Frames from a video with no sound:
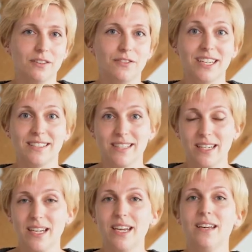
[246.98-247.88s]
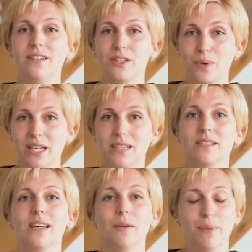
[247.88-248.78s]
of acidity,
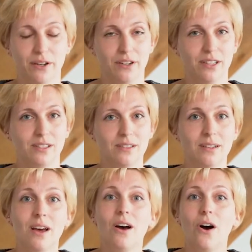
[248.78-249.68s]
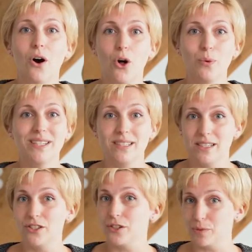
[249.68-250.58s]
sweetness and bitterness. Always
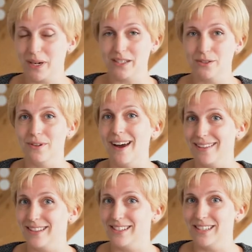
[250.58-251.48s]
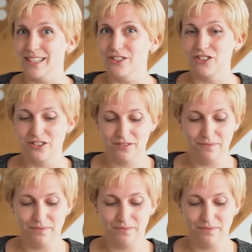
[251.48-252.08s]
taste your espresso at this stage.